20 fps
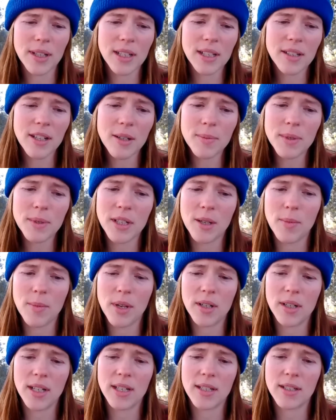the adoptee
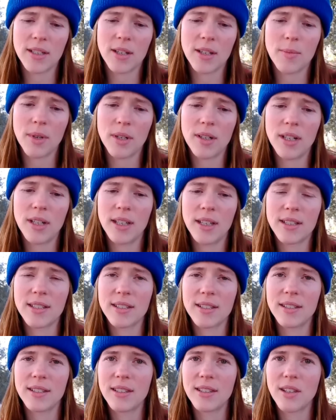community is a community that's
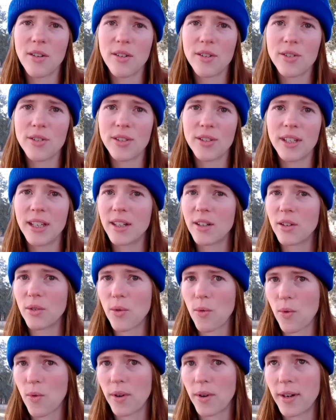largely
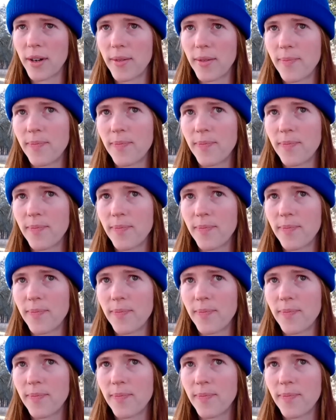ignored.